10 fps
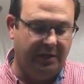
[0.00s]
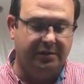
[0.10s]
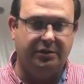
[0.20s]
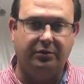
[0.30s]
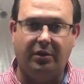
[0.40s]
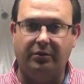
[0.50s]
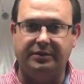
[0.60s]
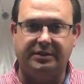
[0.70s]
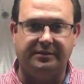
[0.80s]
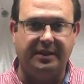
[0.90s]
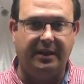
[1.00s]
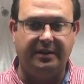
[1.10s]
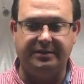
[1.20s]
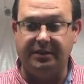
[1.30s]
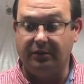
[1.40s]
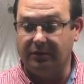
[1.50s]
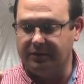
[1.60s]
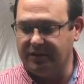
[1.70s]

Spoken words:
2 coats of sanding sealer over